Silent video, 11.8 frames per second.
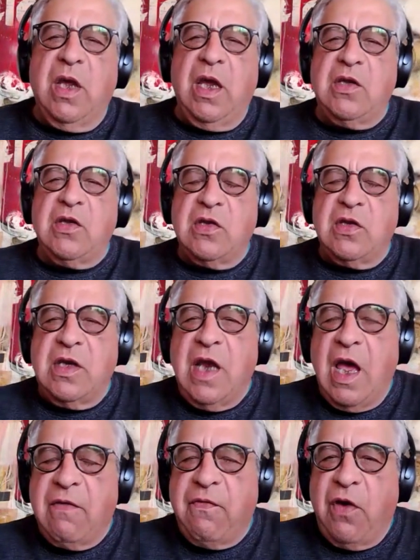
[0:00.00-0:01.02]
It's
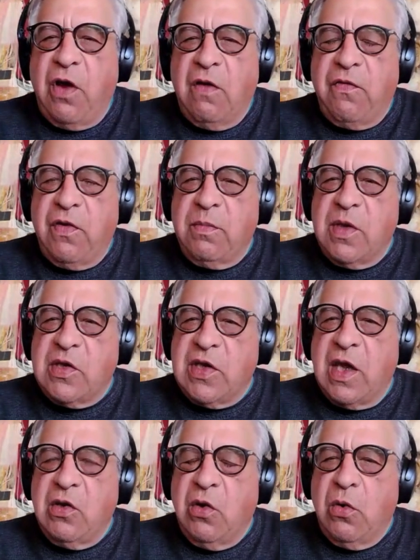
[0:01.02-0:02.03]
not far from the
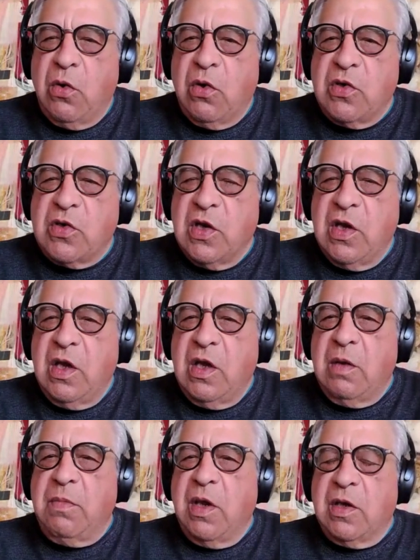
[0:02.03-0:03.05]
St. Oars
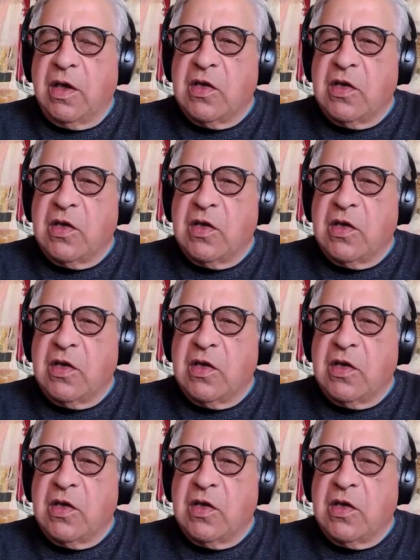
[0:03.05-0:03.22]
building.